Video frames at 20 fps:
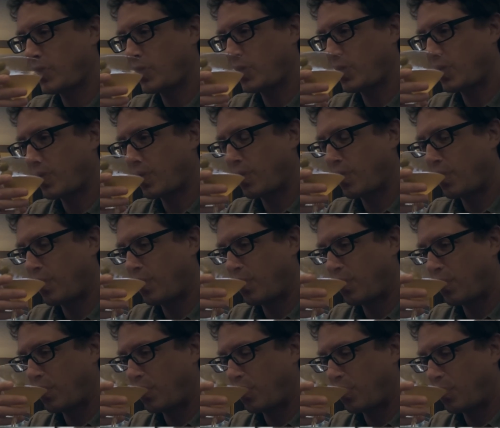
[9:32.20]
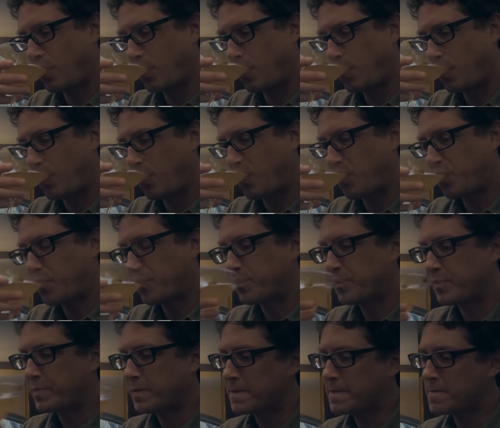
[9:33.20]
Those were our executive producers
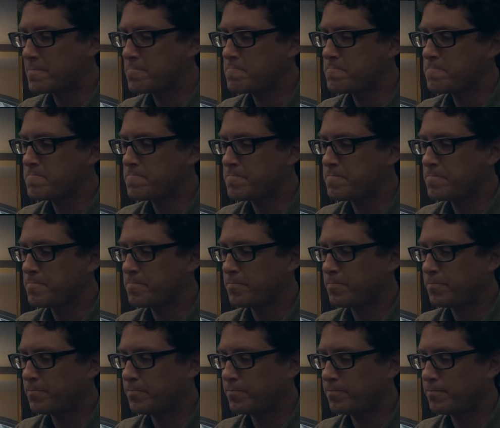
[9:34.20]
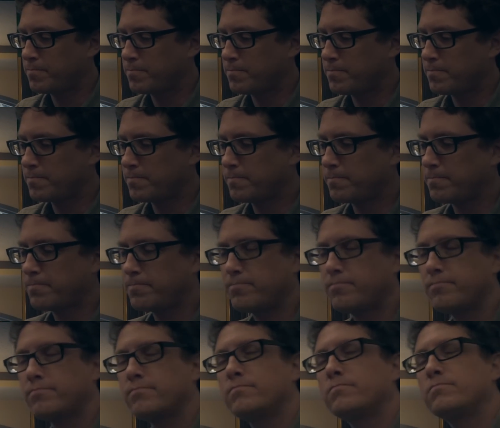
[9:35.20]
and producers. Again, without you,
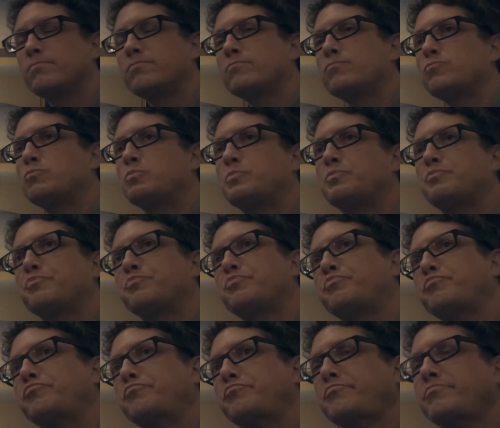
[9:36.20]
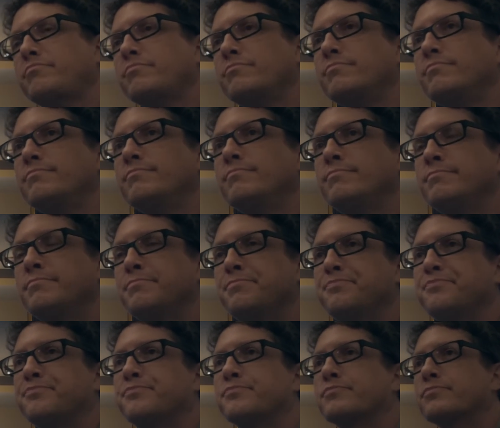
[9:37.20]
wouldn't have been possible. Thank
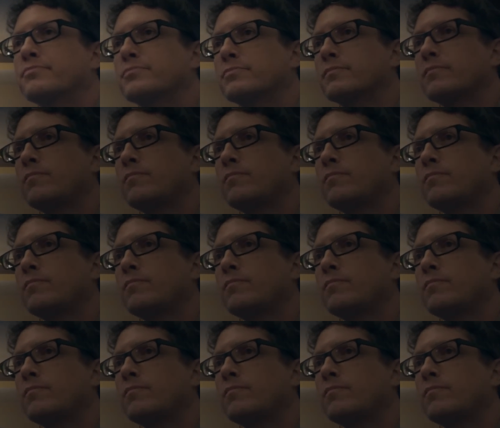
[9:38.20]
you.